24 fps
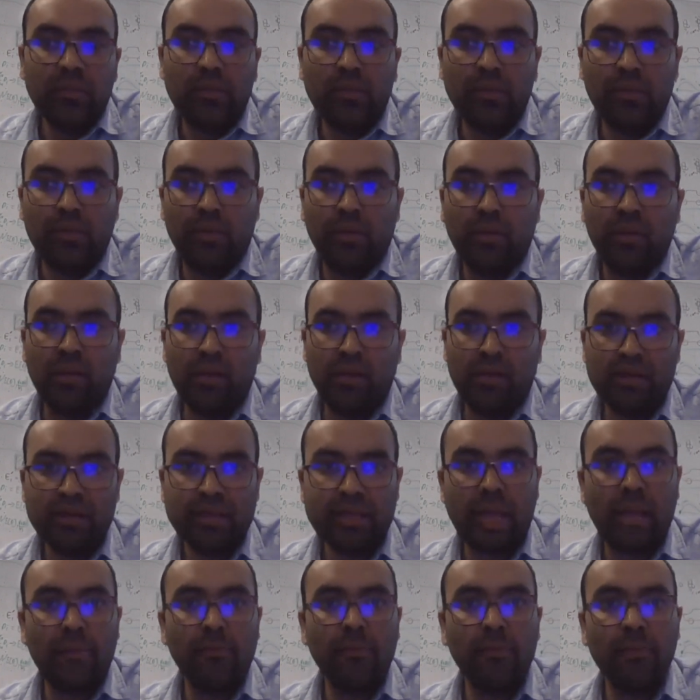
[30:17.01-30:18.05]
we would
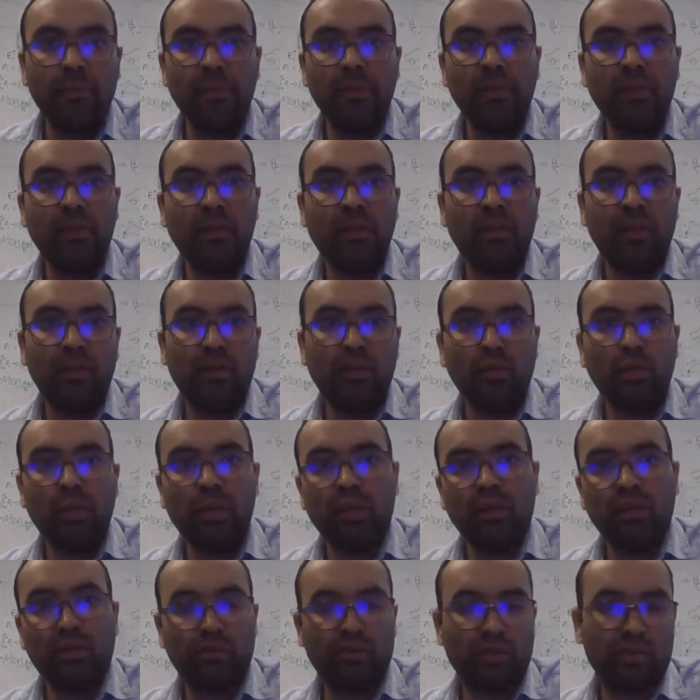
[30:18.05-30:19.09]
sample
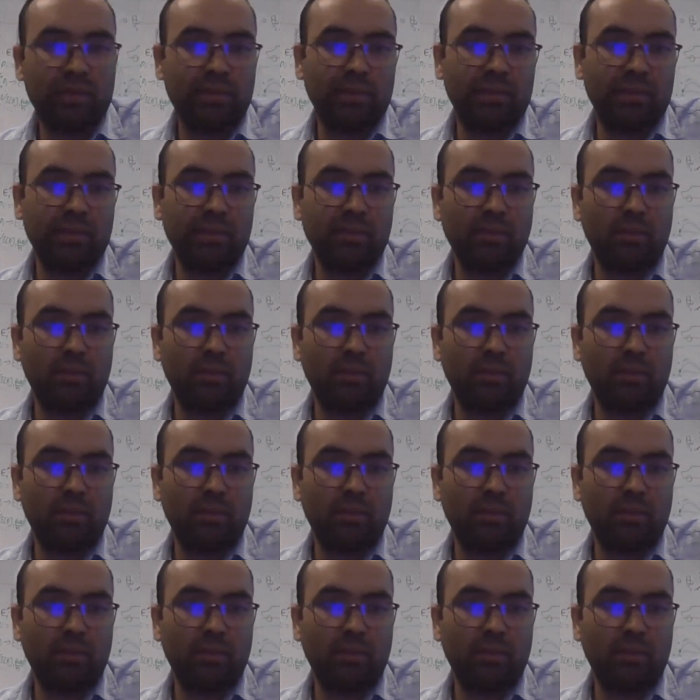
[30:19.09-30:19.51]
256